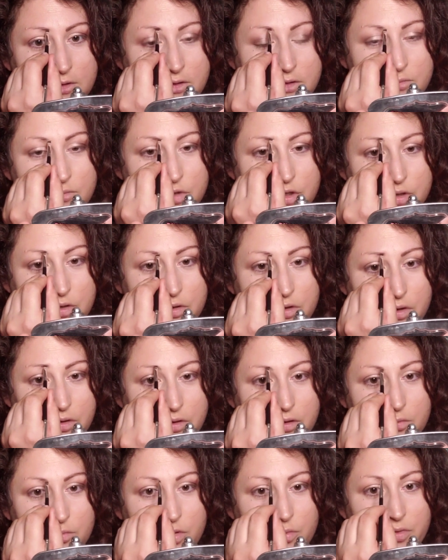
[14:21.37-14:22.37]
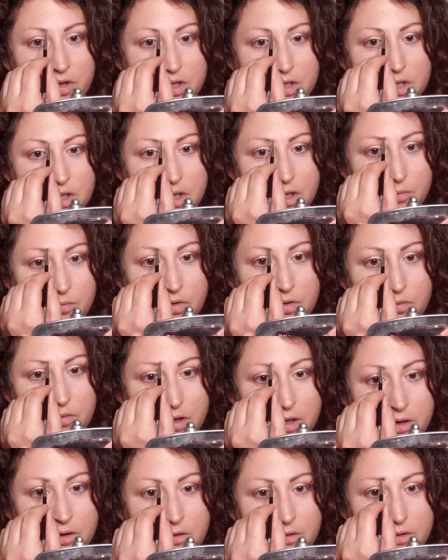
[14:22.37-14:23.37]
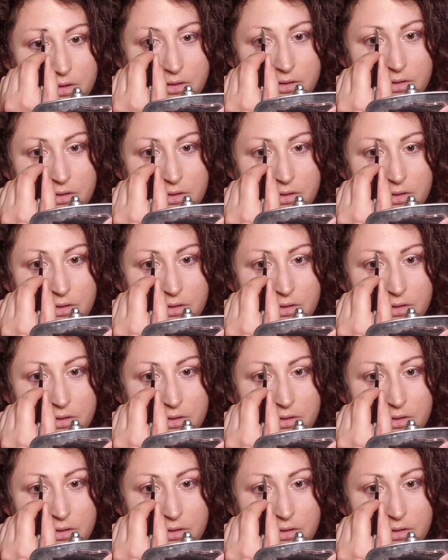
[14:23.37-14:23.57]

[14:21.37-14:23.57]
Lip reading: I'm sure you'll hear me mention them throughout.